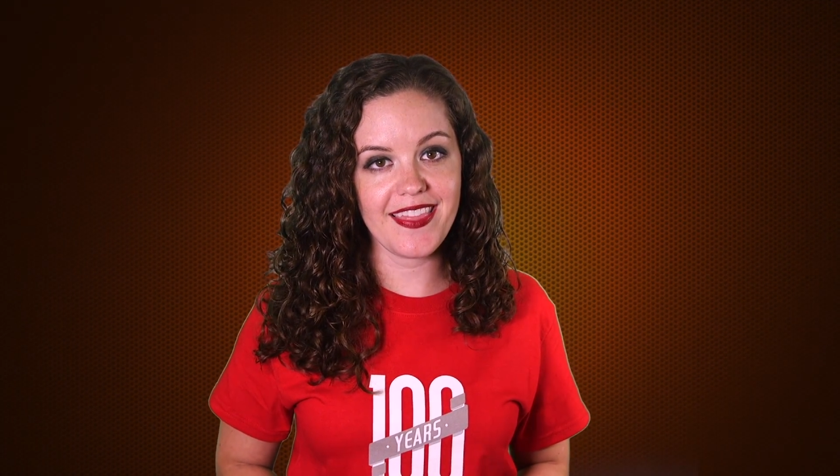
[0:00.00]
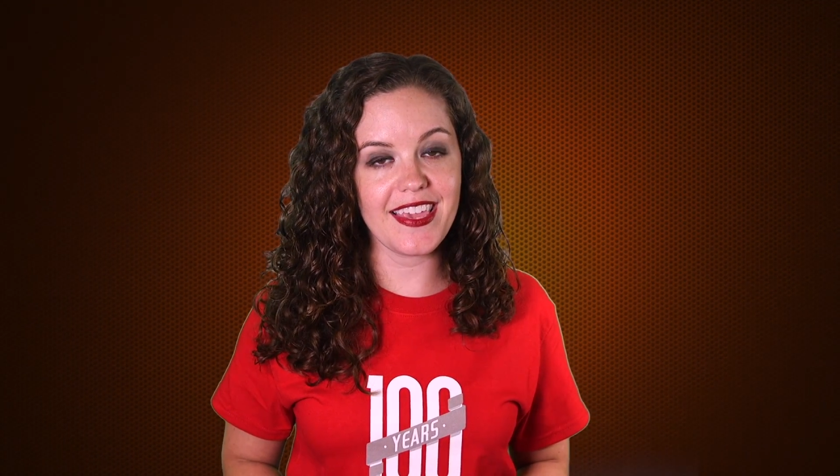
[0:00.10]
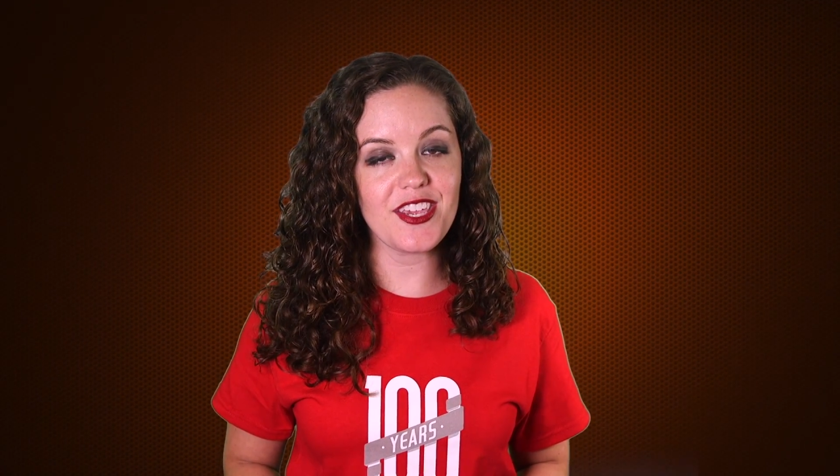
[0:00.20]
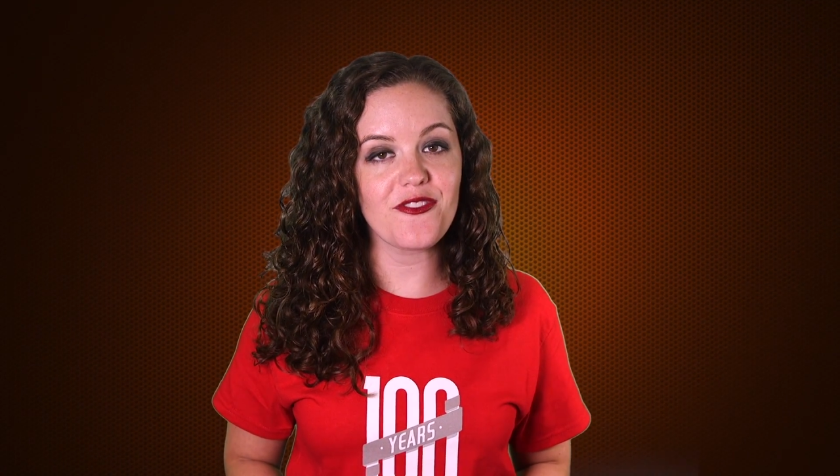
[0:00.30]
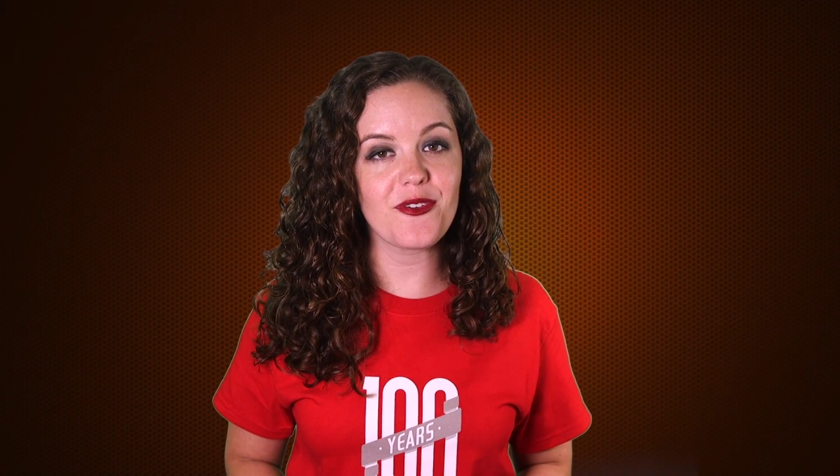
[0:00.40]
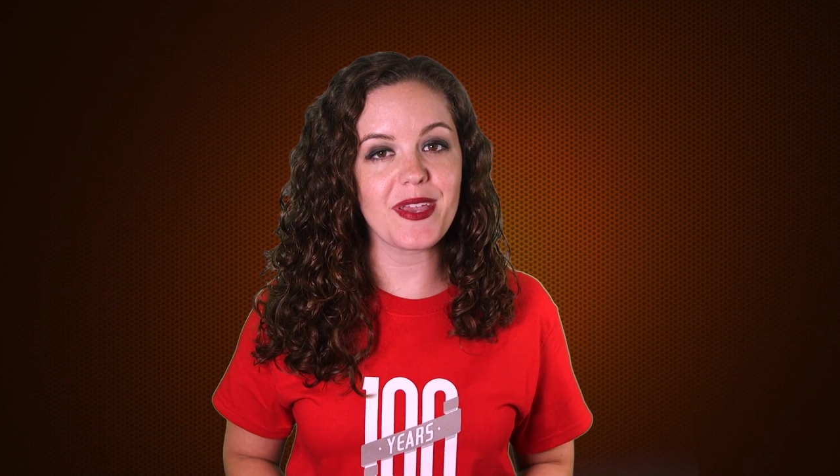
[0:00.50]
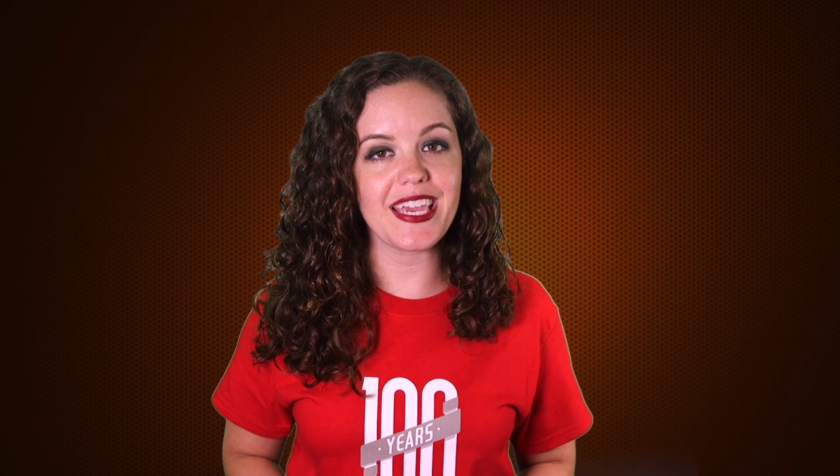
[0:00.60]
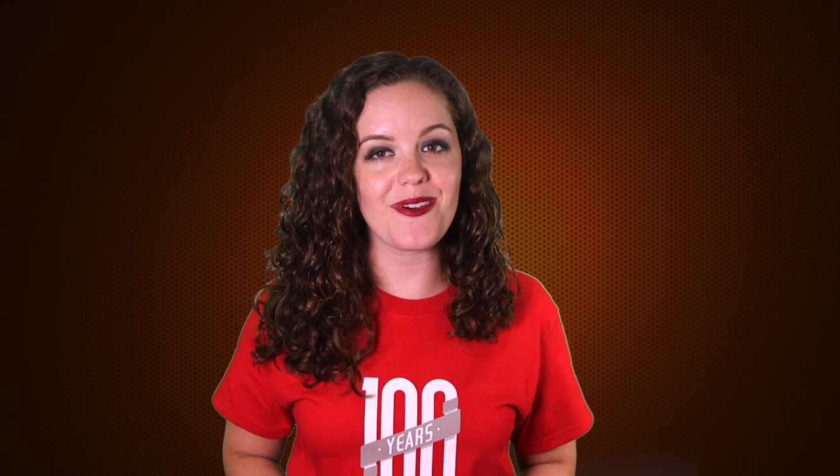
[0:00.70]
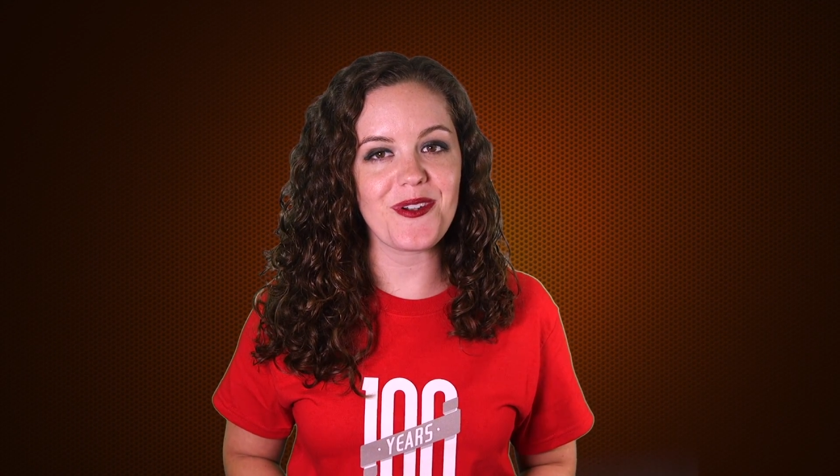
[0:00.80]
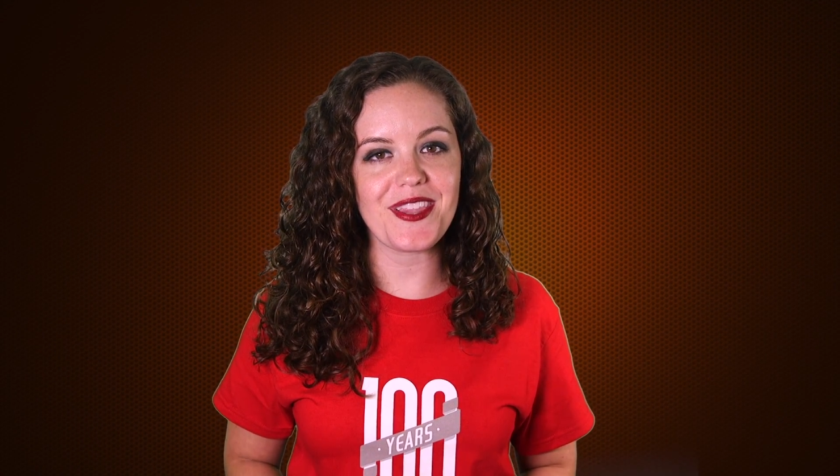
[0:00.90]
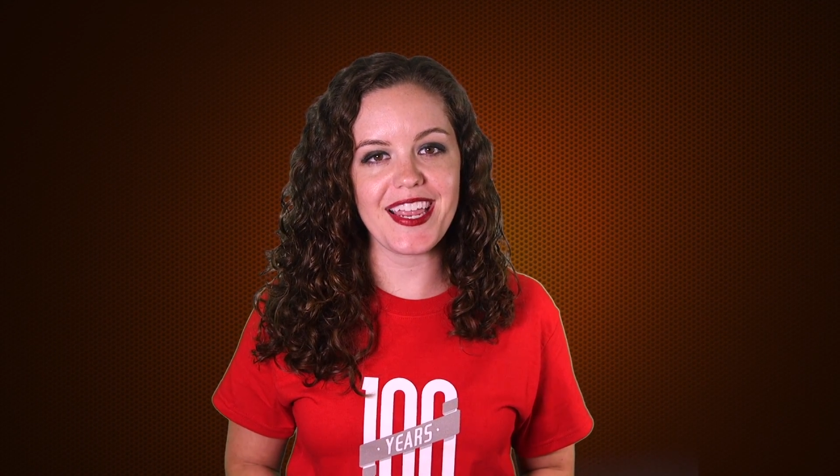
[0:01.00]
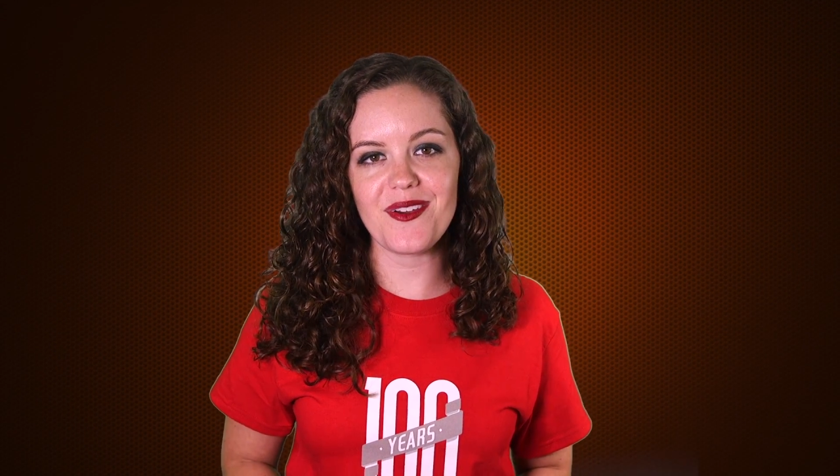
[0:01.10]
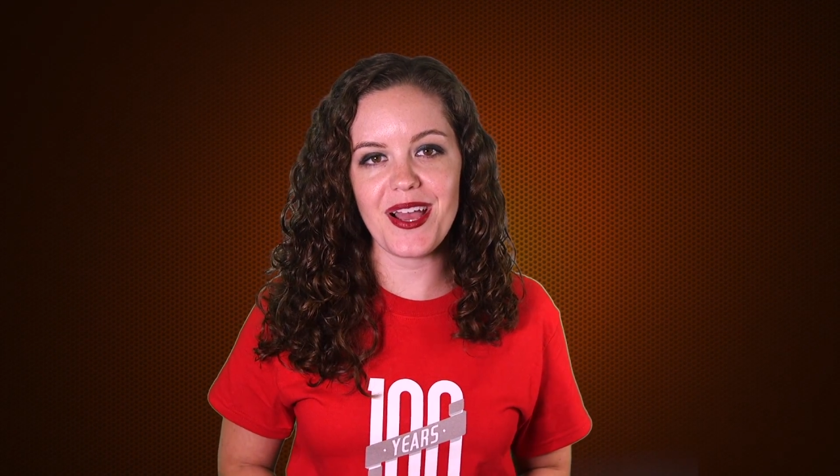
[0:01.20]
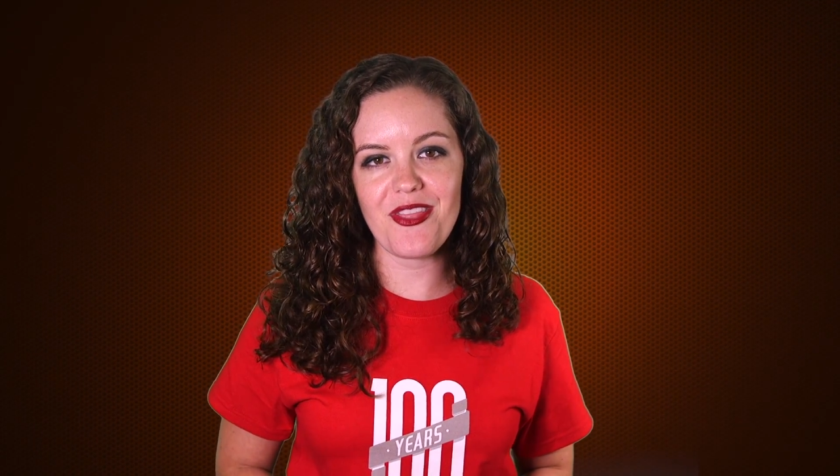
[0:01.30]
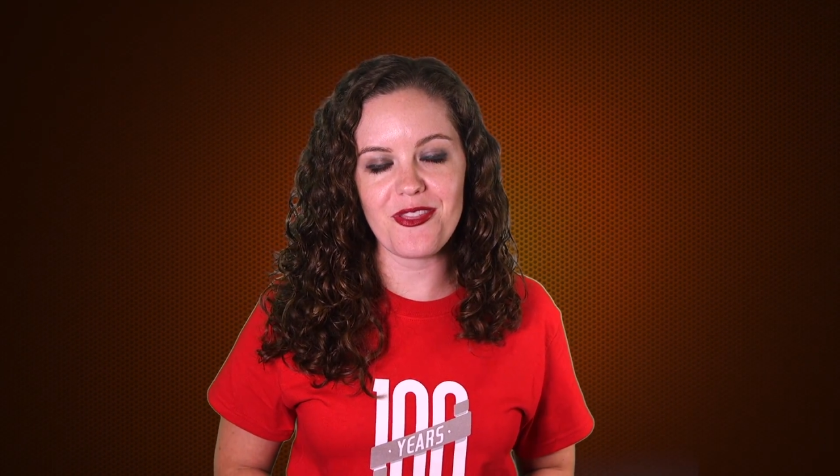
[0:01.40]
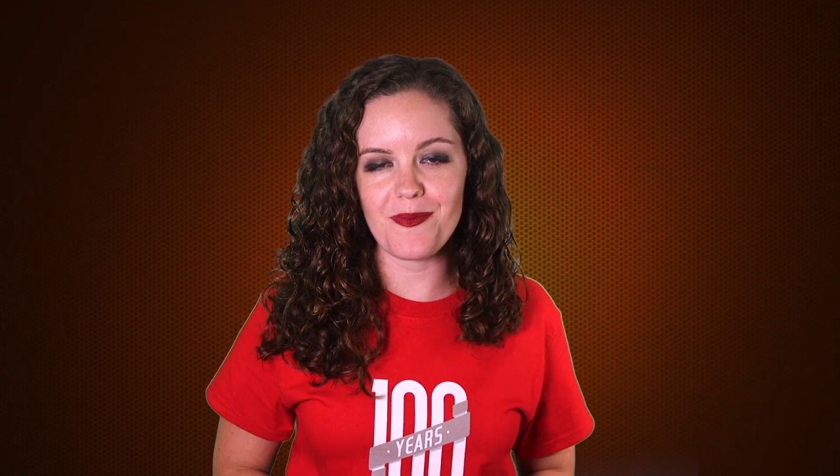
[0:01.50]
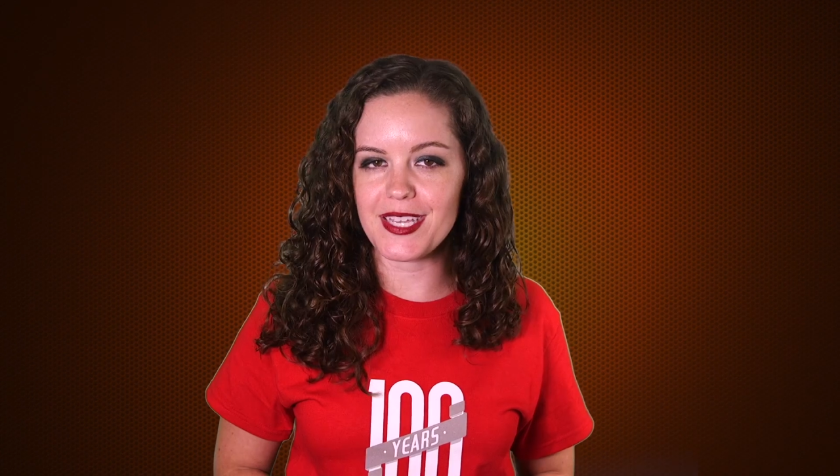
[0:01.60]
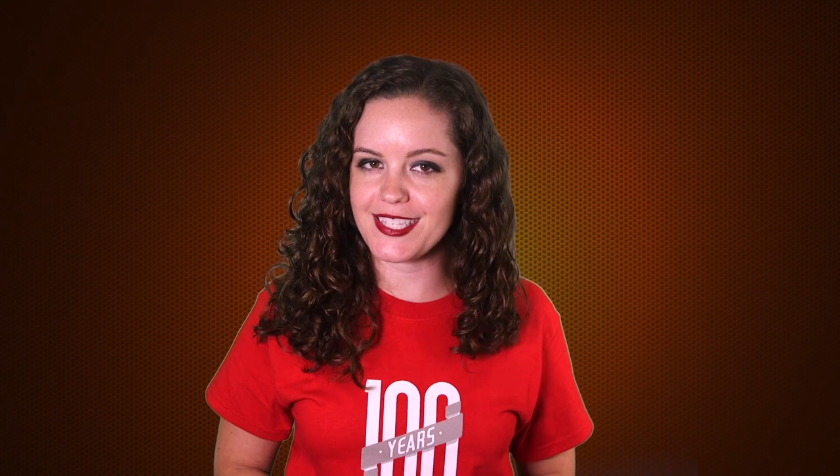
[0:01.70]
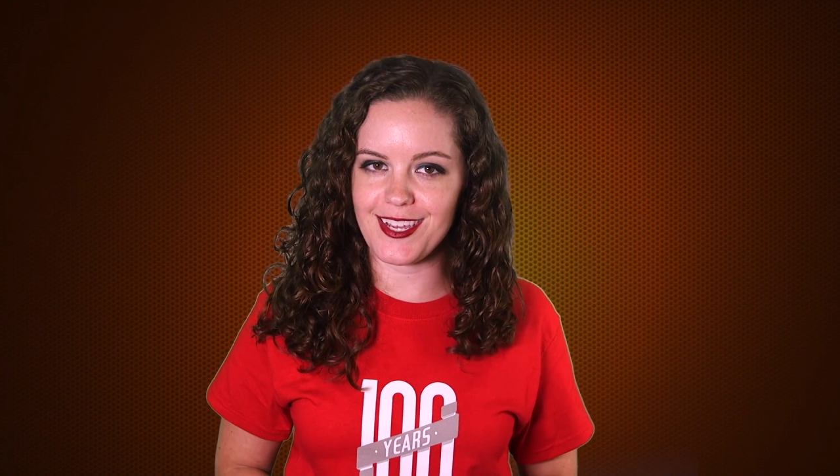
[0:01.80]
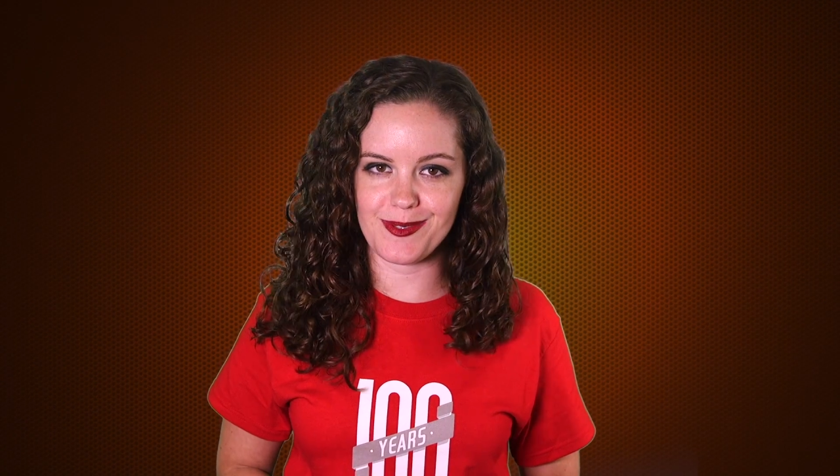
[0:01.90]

Thank you for making Orlando Health the best